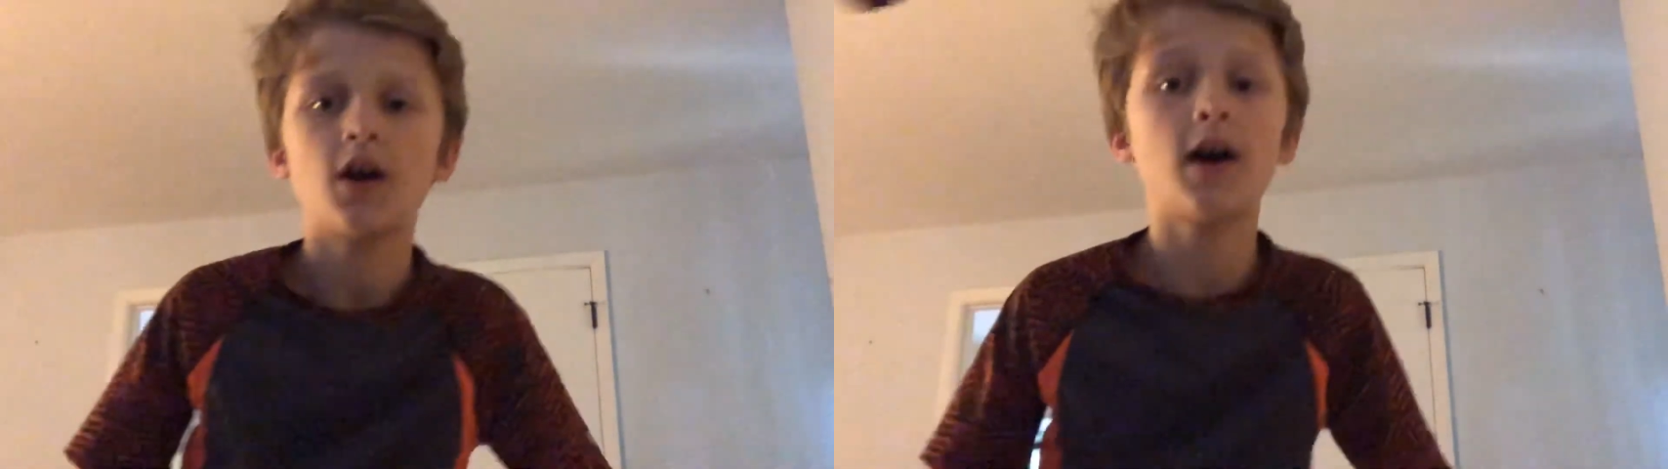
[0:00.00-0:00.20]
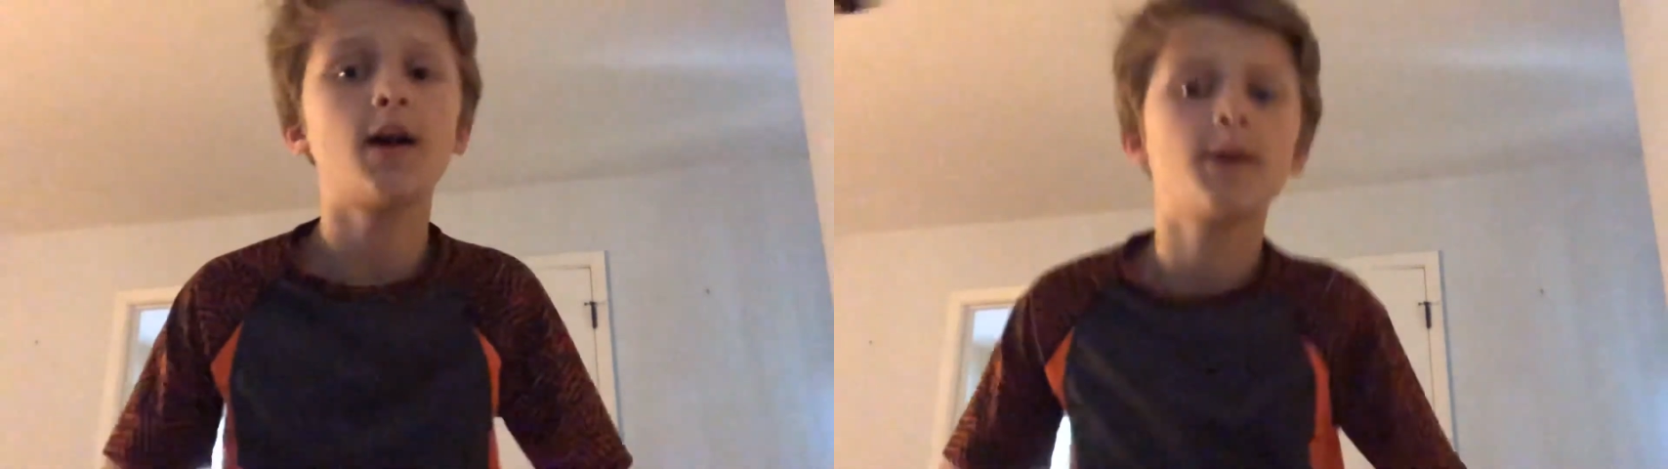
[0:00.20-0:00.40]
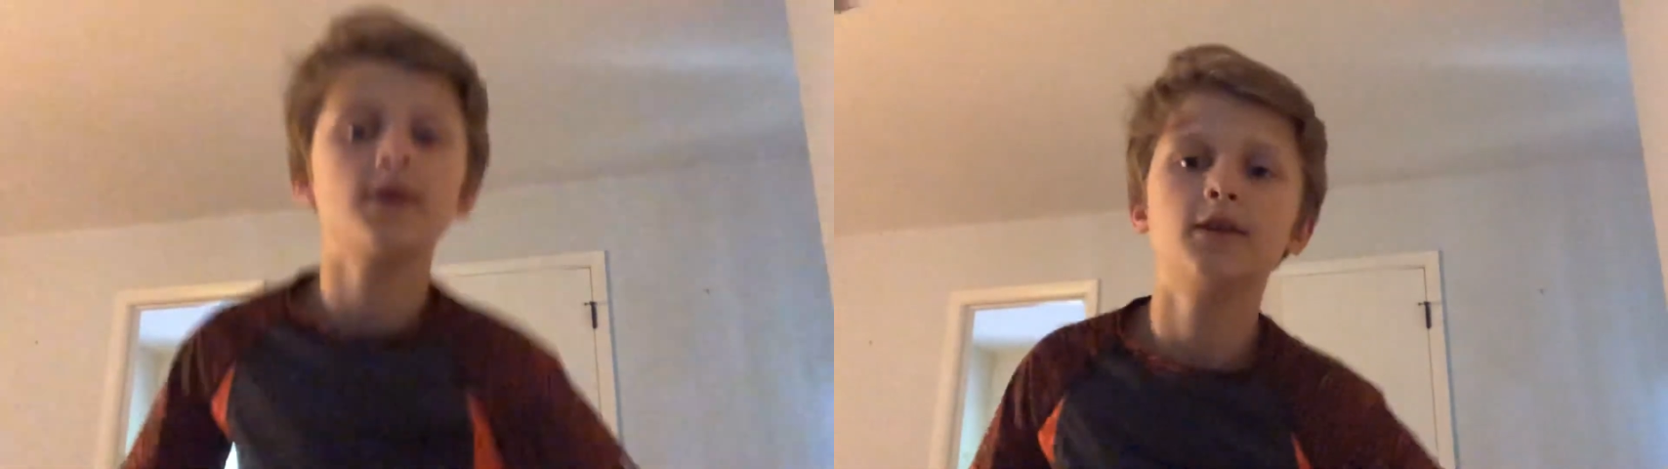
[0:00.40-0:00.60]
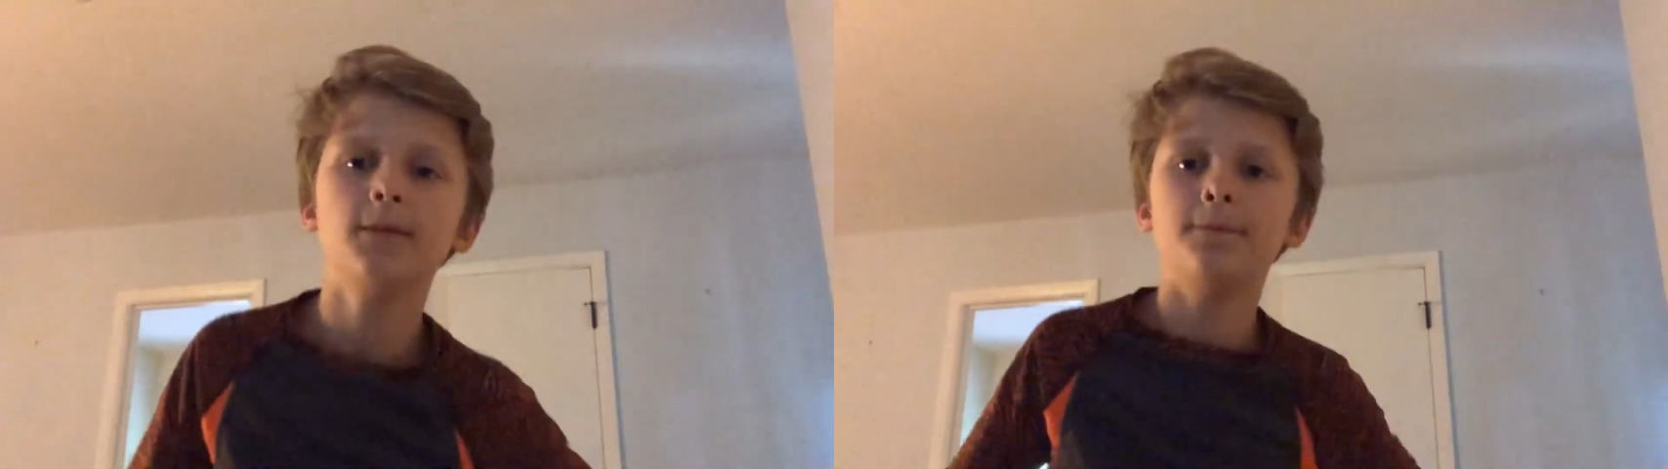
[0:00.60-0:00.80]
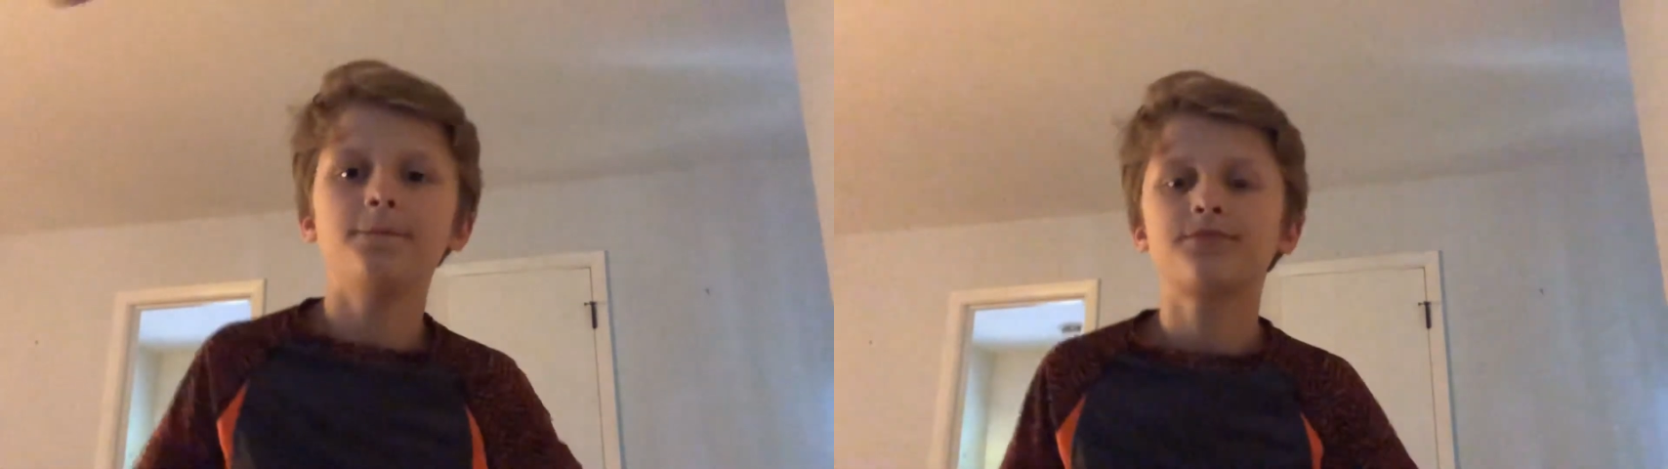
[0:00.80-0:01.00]
I
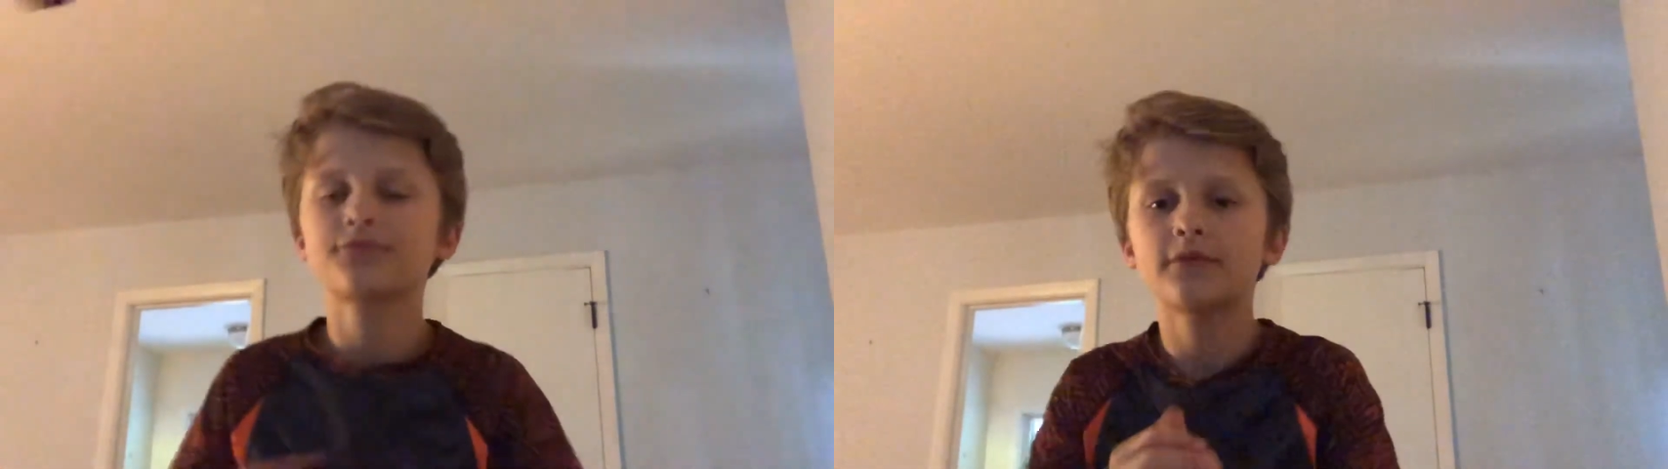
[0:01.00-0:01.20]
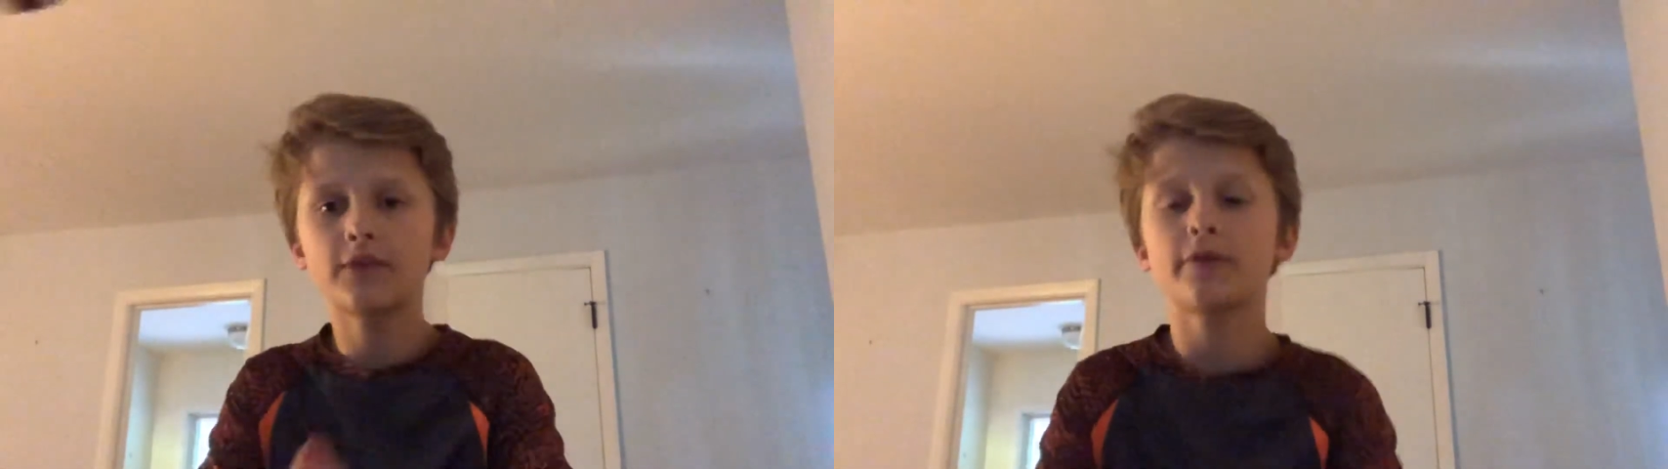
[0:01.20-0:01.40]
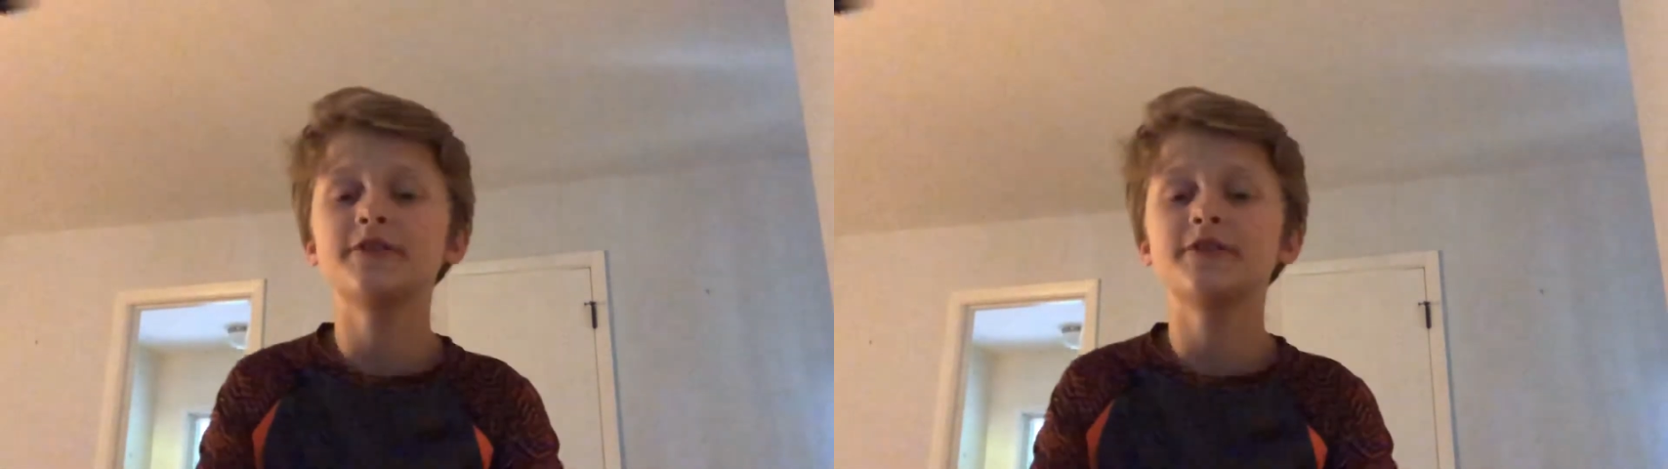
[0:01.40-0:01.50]
am very